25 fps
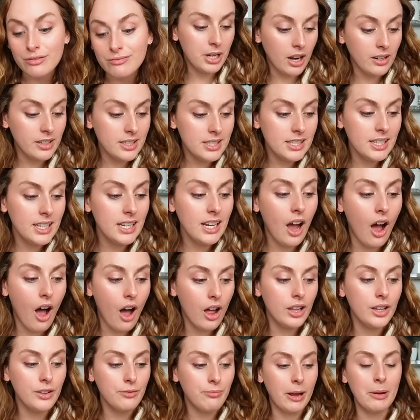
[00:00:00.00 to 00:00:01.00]
But honestly,
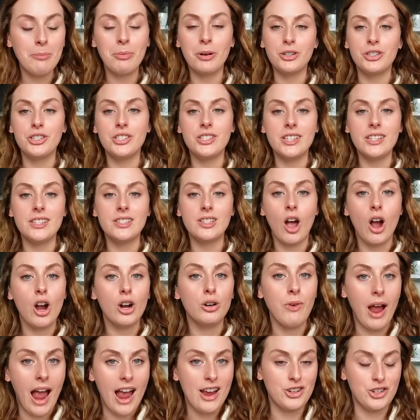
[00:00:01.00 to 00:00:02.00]
all of my purchases
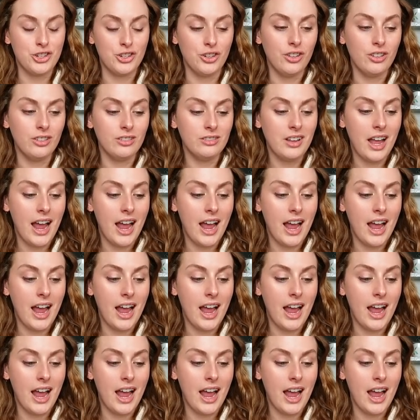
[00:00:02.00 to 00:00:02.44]
are rational.